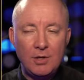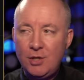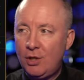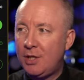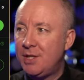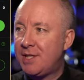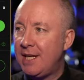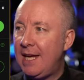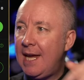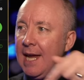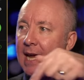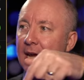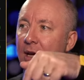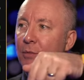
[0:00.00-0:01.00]
As you can see
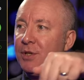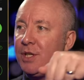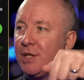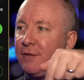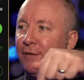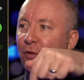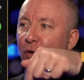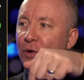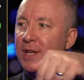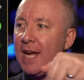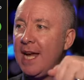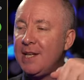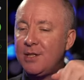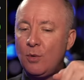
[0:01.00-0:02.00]
here, we're just four
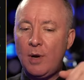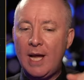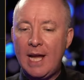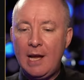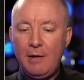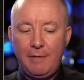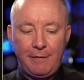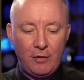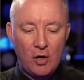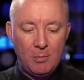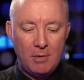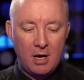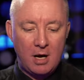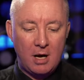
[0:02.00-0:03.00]
days away
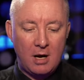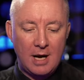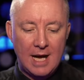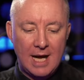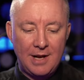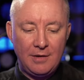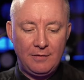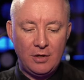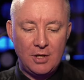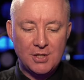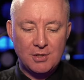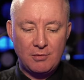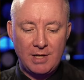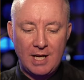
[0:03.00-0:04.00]
from our
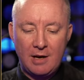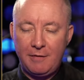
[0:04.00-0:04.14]
anniversary,